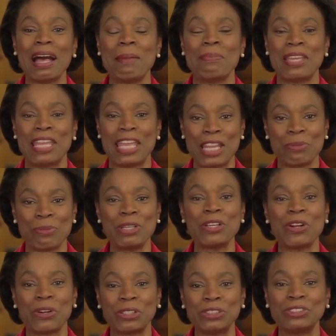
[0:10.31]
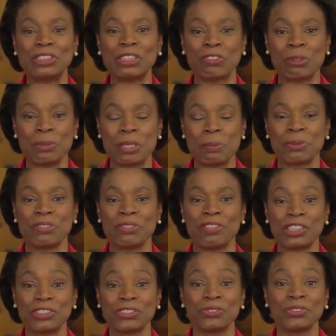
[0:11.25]
I'm the Henry R. Silverman
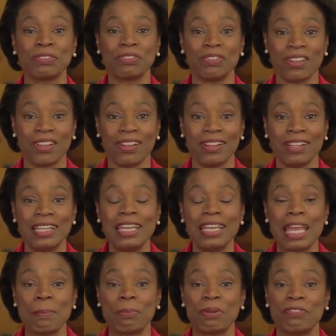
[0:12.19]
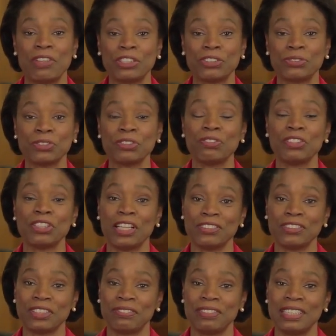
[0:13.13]
Professor of Law and Professor of
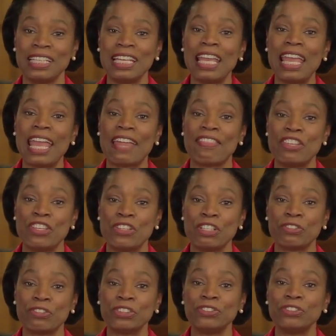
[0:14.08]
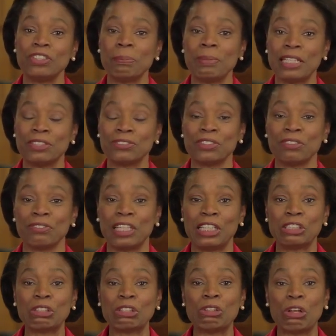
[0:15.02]
Philosophy at the University of
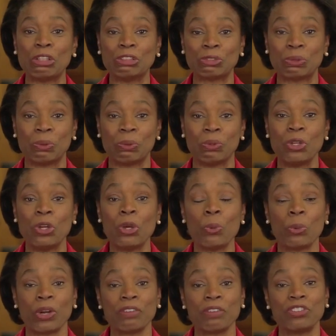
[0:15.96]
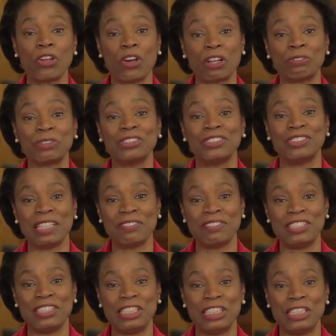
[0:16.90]
Pennsylvania Law School, where I've taught for
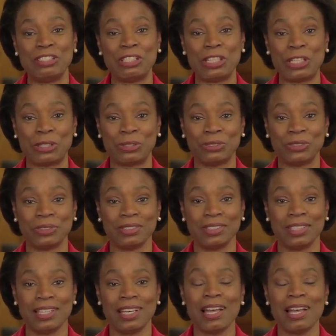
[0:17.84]
17 years.